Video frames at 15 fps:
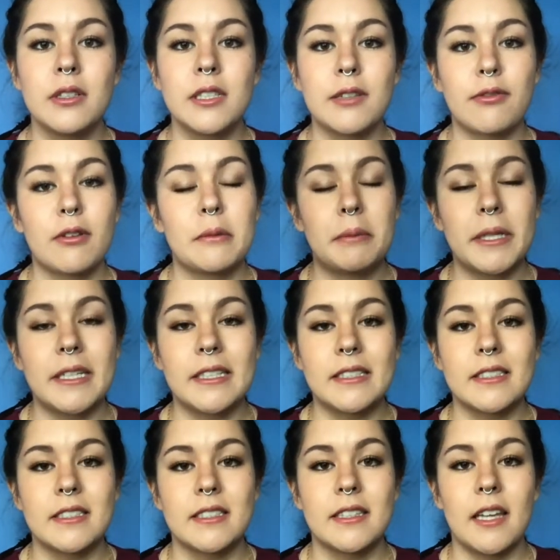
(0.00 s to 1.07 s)
different
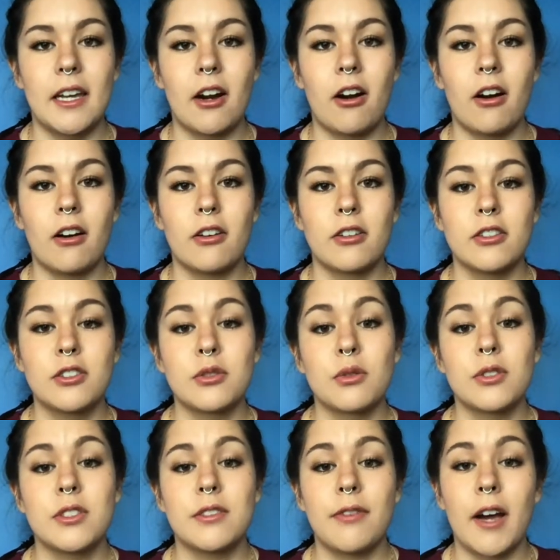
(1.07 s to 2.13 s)
beans that are good
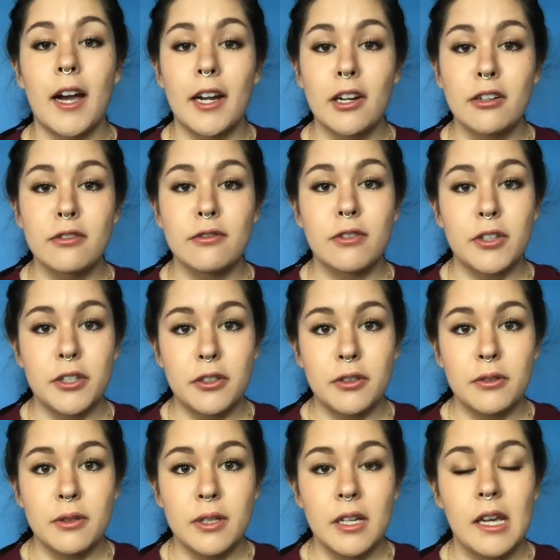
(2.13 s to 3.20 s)
sources of iron for
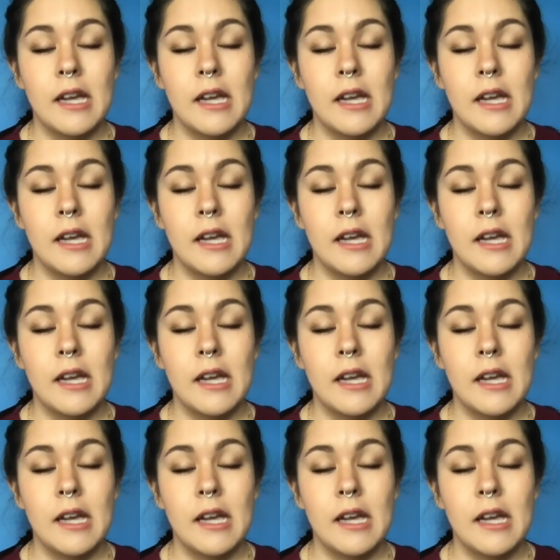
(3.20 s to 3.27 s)
you,